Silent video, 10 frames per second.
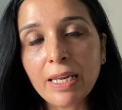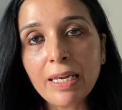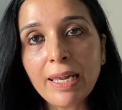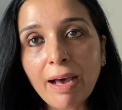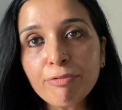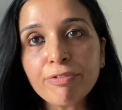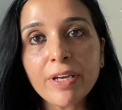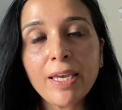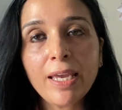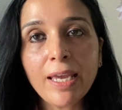love
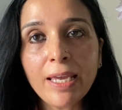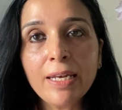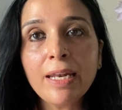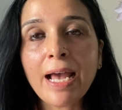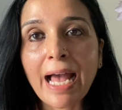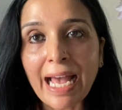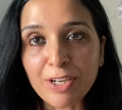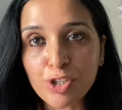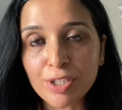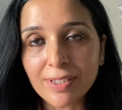in
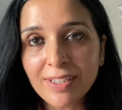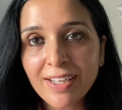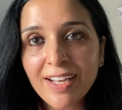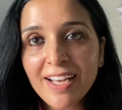action